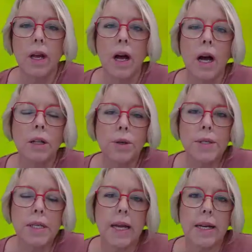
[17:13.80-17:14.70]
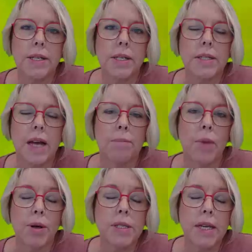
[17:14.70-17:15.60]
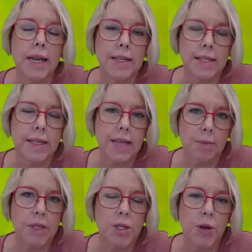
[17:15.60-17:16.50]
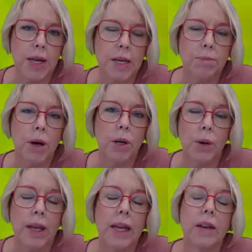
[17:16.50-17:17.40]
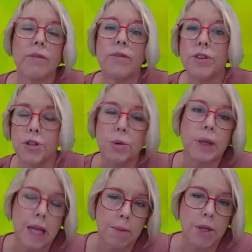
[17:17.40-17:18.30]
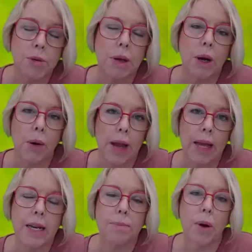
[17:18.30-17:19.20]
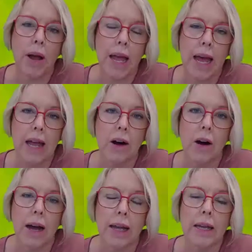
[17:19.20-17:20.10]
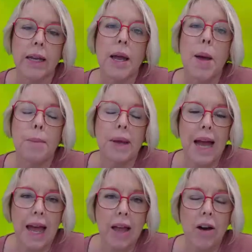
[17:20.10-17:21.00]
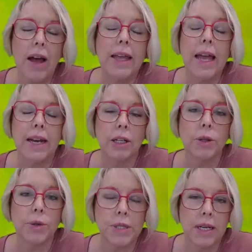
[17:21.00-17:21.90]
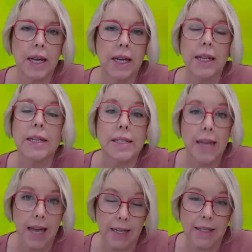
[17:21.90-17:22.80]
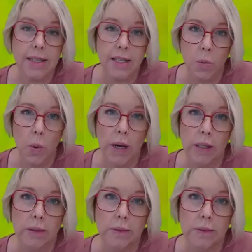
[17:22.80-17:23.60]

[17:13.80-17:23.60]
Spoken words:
Hallucinations are most easily demonstrated by looking at visual imagery created by AI, but AI can hallucinate in text as well.